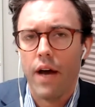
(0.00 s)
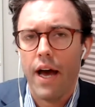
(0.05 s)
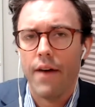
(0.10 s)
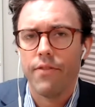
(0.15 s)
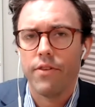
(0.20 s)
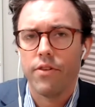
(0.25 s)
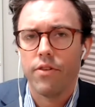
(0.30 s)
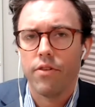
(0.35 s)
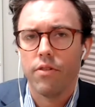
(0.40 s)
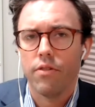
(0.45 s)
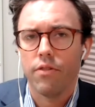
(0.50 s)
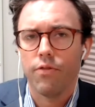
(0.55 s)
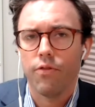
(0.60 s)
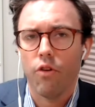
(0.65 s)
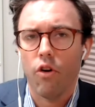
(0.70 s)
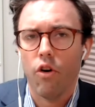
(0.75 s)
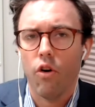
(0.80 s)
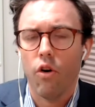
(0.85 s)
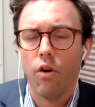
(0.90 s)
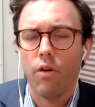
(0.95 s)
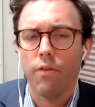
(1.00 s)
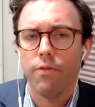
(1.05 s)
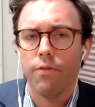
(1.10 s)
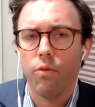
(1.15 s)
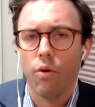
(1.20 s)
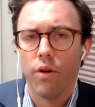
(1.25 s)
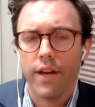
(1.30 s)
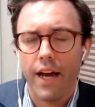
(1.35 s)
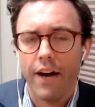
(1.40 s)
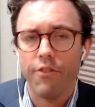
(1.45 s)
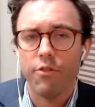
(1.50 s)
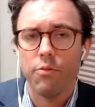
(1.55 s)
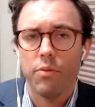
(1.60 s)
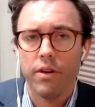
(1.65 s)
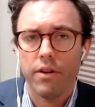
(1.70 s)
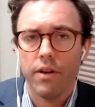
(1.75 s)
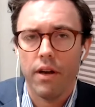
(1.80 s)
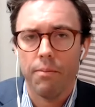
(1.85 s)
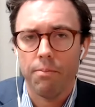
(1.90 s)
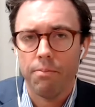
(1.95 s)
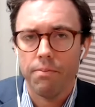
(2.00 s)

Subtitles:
avenues for government